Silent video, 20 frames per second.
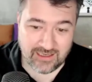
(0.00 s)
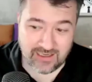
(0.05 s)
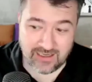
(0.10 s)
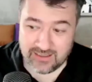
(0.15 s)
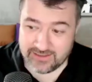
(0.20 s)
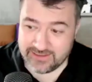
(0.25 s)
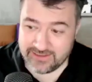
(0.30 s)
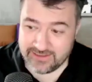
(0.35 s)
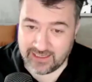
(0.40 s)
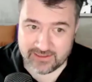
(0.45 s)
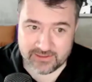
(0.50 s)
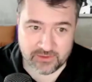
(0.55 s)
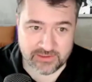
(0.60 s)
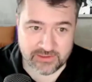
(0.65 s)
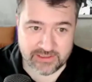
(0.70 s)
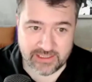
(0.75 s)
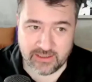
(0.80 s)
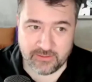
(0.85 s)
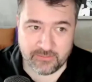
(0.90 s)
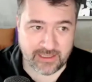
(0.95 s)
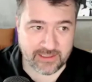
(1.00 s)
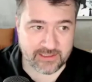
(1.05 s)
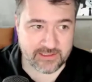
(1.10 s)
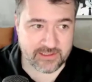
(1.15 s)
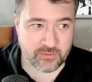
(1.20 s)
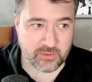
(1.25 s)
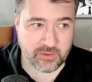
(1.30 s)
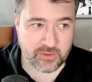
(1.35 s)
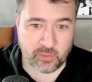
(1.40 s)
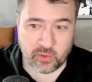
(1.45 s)
Yeah, so same
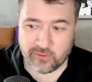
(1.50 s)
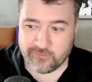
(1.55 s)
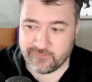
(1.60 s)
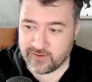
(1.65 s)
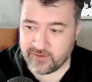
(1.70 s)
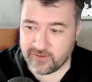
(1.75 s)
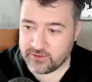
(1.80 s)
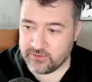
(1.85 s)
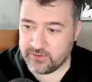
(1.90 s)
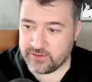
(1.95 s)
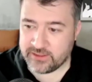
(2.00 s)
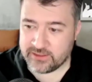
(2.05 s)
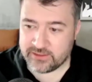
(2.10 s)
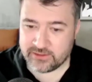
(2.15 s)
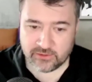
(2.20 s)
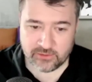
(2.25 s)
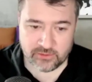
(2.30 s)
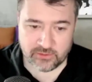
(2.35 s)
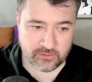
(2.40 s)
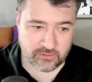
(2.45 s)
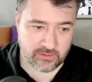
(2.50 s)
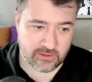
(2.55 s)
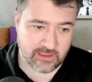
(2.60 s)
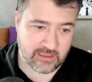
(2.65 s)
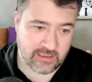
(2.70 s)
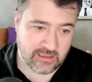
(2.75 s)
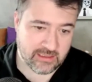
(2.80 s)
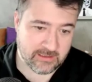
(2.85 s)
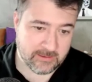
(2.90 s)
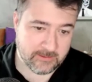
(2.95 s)
answer with Profile Unity. So,
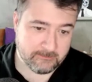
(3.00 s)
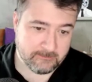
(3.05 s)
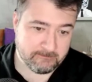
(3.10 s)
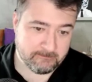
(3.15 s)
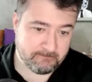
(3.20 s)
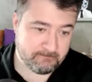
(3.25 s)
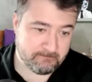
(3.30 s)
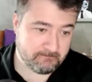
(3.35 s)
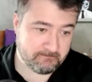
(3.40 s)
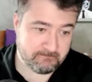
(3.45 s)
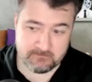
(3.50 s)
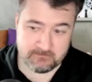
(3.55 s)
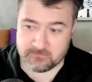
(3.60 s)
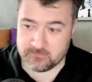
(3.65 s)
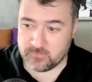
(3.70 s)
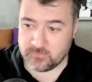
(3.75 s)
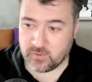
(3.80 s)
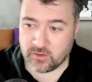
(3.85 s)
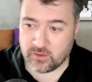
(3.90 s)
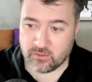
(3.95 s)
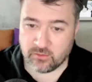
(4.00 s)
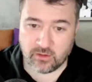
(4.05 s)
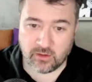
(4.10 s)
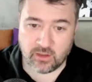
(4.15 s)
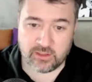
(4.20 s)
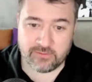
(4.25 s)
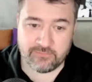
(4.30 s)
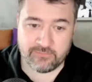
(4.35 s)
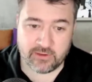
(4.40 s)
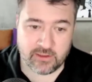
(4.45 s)
a
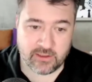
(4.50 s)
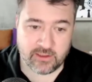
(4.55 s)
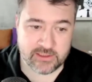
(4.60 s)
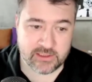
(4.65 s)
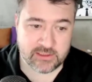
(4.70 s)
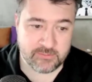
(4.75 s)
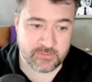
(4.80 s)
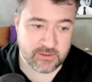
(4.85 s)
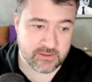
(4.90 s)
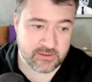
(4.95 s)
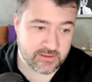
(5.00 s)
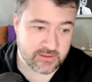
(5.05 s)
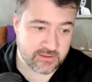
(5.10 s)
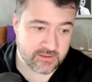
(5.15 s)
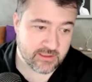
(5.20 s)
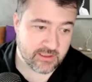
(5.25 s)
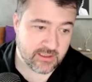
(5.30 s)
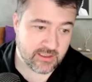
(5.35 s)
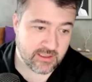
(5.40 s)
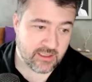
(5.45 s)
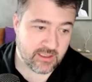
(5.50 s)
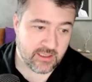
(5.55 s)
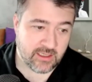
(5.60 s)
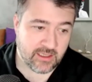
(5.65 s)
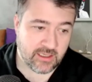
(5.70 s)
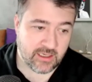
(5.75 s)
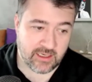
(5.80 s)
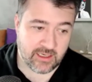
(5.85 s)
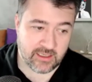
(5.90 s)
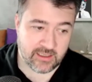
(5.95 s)
lot of our customers,
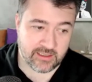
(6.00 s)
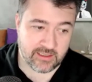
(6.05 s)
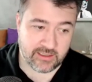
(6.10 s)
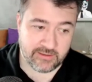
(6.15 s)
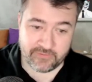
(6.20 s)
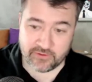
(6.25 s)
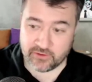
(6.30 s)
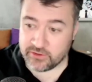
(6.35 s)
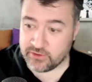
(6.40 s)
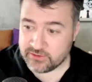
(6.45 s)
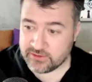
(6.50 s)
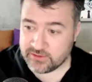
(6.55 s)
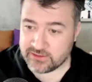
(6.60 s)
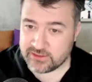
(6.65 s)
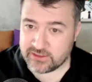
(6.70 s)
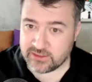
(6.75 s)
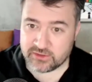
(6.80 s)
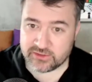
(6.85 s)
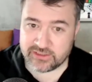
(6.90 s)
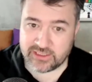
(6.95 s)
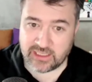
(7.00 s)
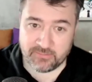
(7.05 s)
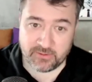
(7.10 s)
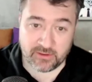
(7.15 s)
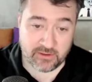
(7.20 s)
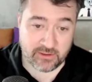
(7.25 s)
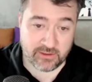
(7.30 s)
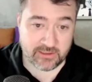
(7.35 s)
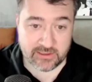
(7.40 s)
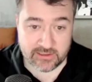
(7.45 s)
if they're using Citrix App
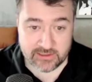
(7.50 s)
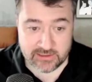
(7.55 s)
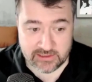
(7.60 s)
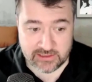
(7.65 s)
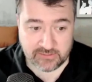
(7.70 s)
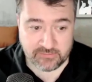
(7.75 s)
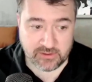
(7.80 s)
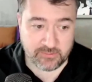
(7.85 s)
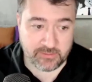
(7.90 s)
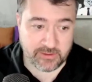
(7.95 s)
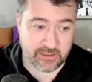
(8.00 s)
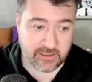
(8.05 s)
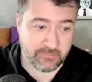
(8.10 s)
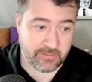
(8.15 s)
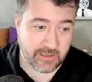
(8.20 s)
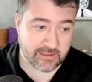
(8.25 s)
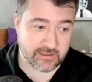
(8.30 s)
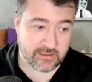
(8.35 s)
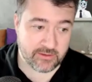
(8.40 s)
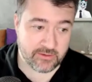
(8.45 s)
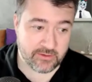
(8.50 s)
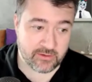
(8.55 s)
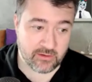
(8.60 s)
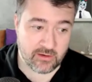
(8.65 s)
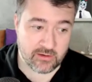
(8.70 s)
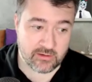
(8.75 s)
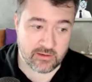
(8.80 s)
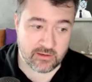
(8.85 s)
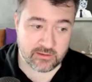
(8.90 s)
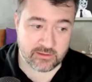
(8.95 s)
Layering, it doesn't seem to be impacting their
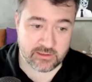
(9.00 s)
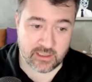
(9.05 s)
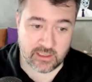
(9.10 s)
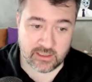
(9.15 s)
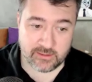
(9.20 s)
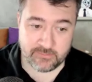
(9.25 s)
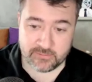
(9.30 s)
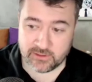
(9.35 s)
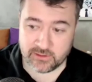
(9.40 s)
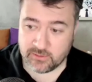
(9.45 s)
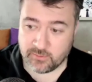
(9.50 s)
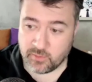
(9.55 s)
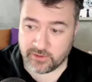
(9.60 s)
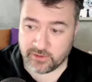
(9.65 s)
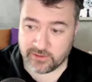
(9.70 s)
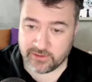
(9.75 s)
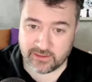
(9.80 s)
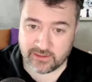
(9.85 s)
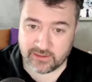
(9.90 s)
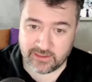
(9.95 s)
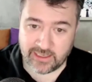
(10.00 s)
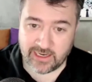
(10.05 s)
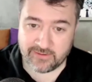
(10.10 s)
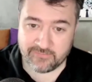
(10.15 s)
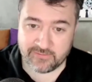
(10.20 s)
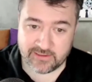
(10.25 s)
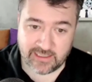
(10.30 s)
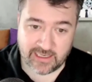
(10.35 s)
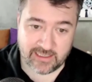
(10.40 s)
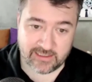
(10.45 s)
logon time to the point that they
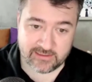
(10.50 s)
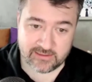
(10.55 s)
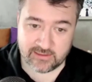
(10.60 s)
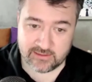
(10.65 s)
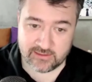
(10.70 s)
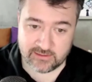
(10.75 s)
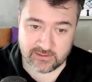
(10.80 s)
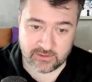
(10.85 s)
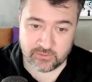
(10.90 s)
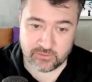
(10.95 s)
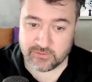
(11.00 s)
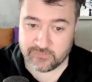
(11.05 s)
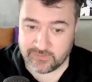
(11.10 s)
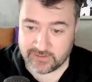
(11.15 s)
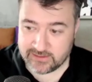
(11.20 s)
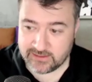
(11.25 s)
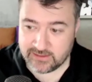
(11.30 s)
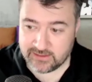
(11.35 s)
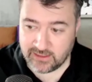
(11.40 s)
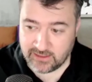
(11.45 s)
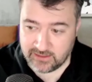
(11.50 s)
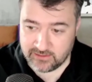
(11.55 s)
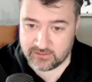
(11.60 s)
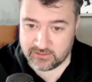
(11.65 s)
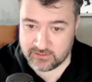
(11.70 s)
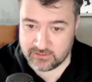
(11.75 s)
haven't asked us to investigate,